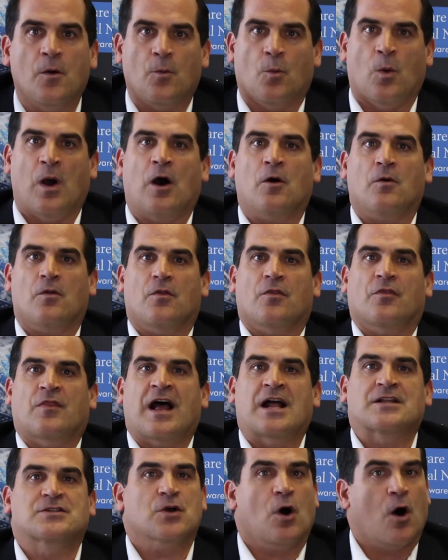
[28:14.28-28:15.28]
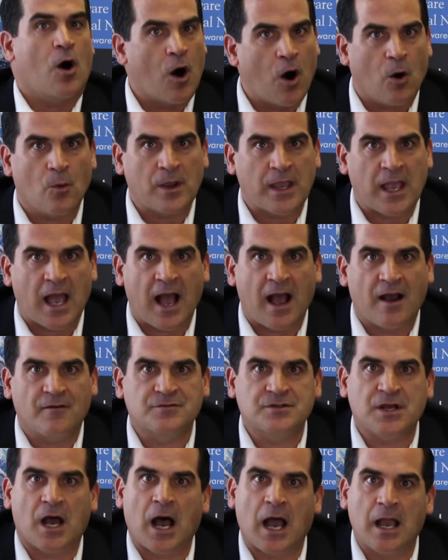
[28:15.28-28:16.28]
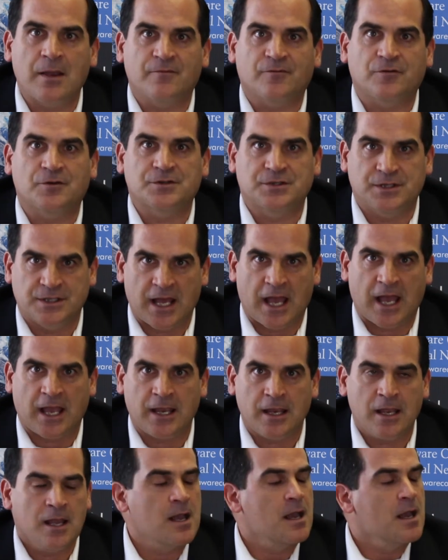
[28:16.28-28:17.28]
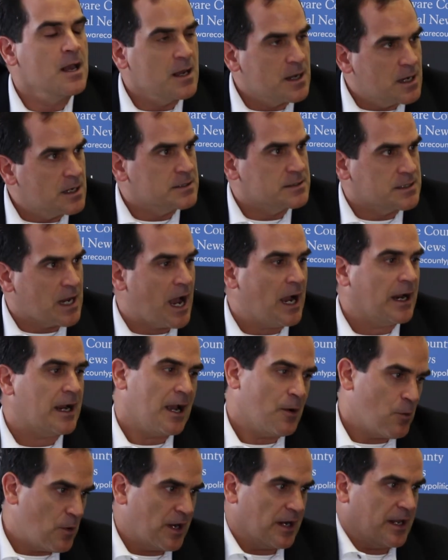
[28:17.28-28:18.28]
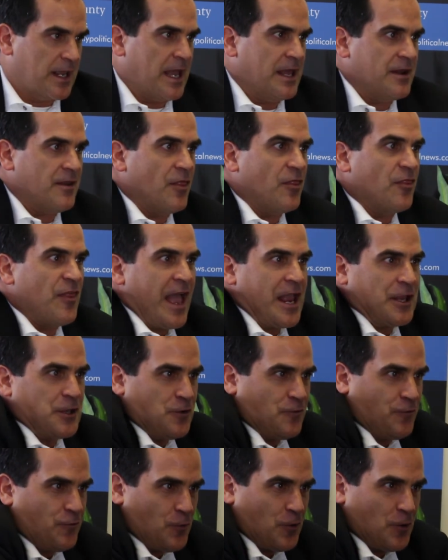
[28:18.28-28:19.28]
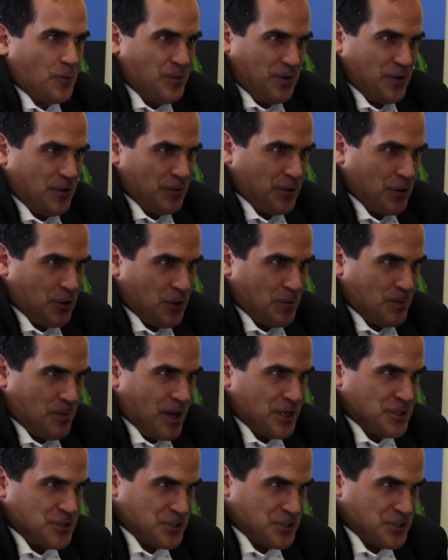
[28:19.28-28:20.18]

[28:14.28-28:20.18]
Well, that's all we have time for today. Doc, I want to again thank you for appearing on my